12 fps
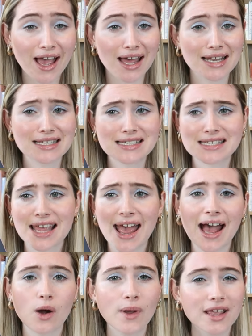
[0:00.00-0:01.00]
and
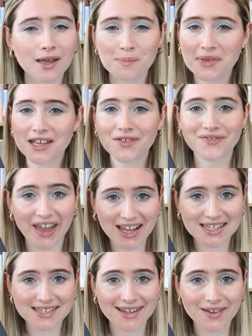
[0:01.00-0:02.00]
how it can be
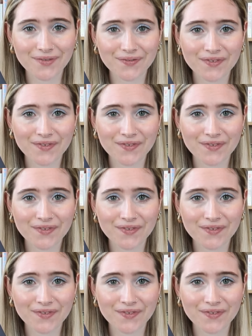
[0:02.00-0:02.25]
effective,